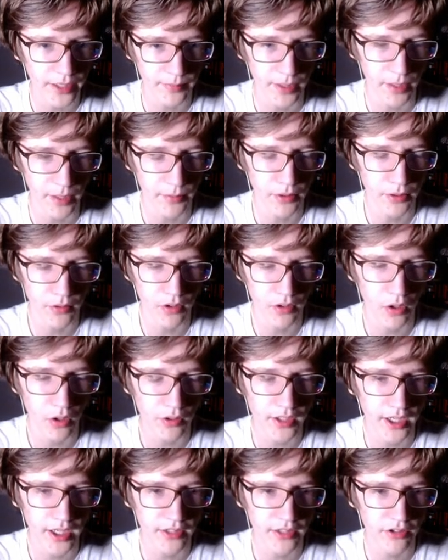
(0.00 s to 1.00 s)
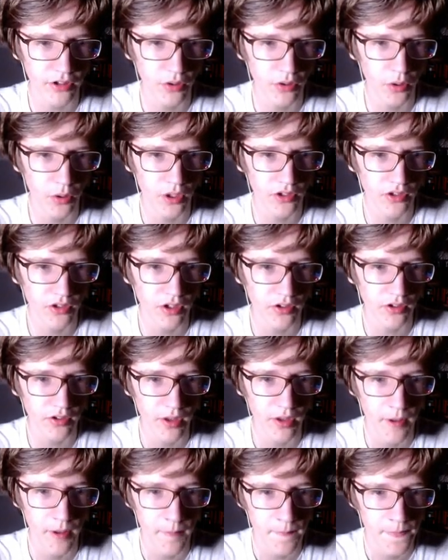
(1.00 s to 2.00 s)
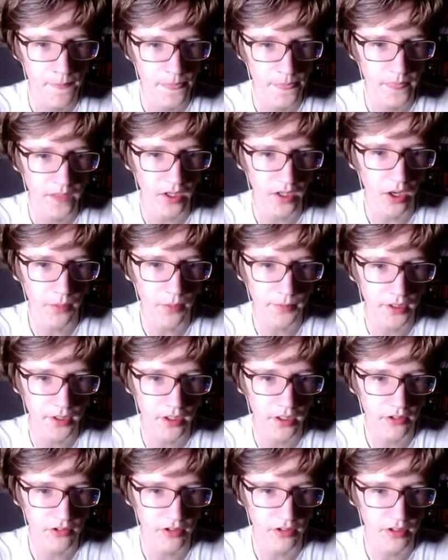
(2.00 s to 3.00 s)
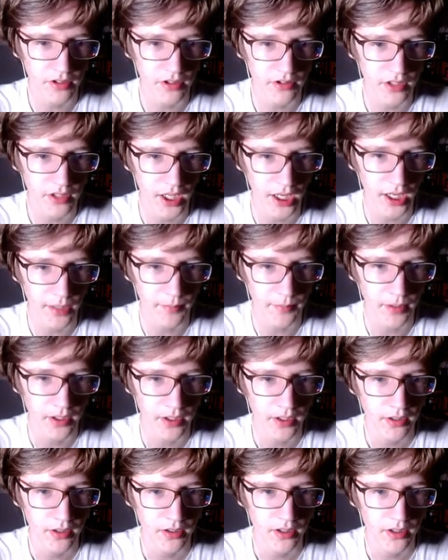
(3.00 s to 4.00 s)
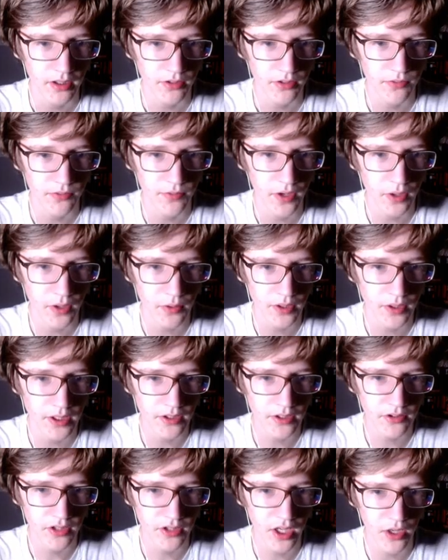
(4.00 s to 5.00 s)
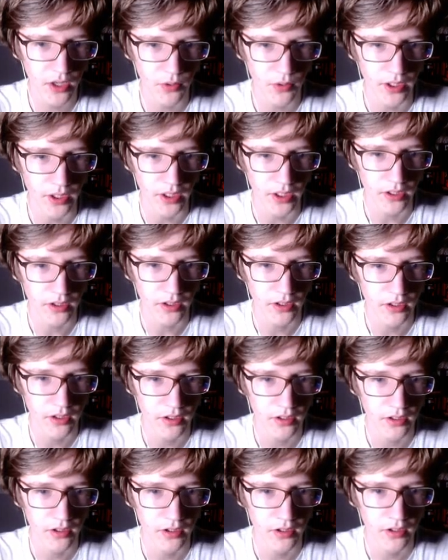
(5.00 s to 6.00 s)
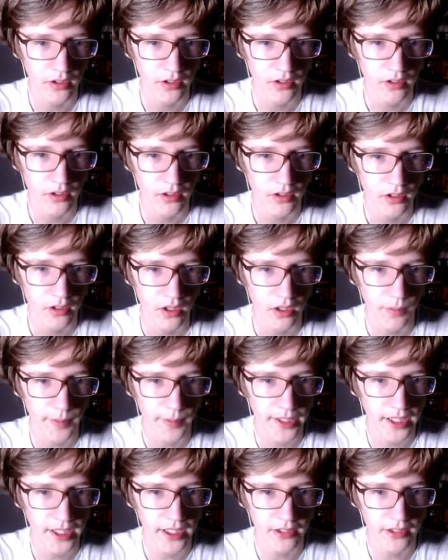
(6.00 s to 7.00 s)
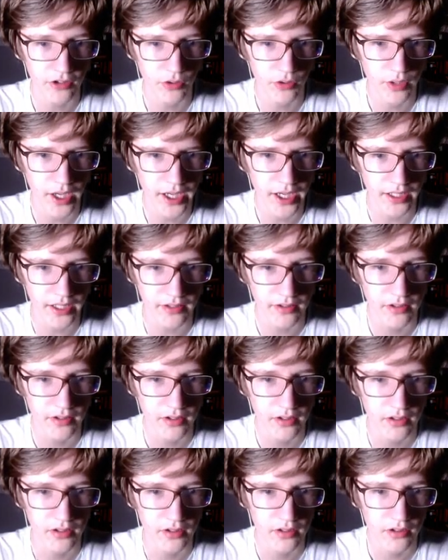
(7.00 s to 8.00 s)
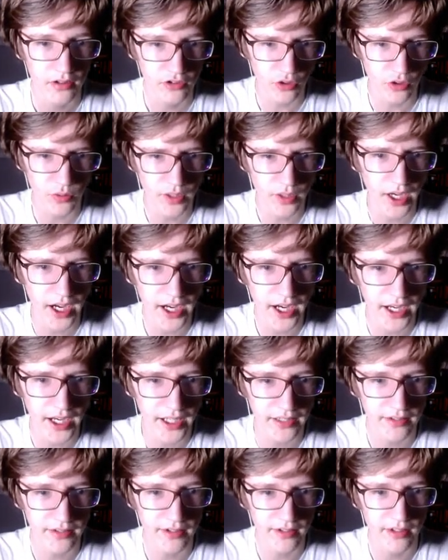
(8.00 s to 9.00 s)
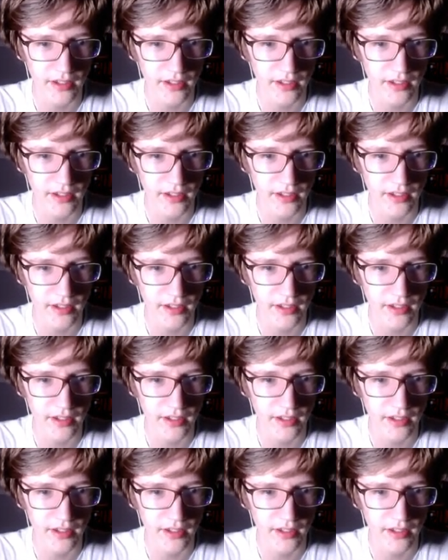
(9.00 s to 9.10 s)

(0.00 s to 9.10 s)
me. I'm hearing all kinds of noises. The ambiance in this game is very scary. Oh my god, do not! Do not!